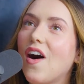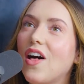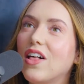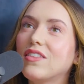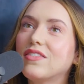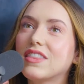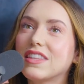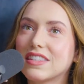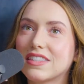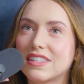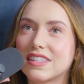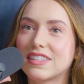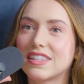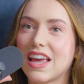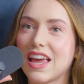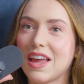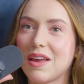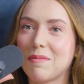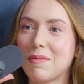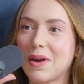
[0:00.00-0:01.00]
all of this to
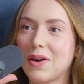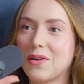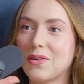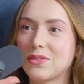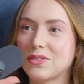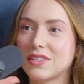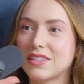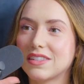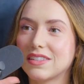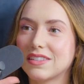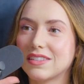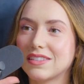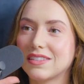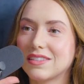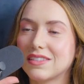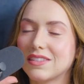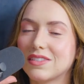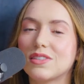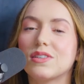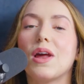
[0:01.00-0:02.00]
say about.
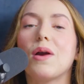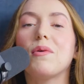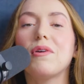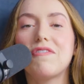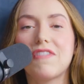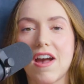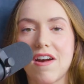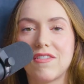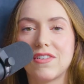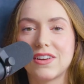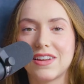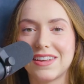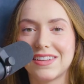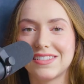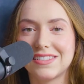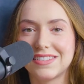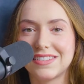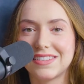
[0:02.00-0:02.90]
So now we've covered it.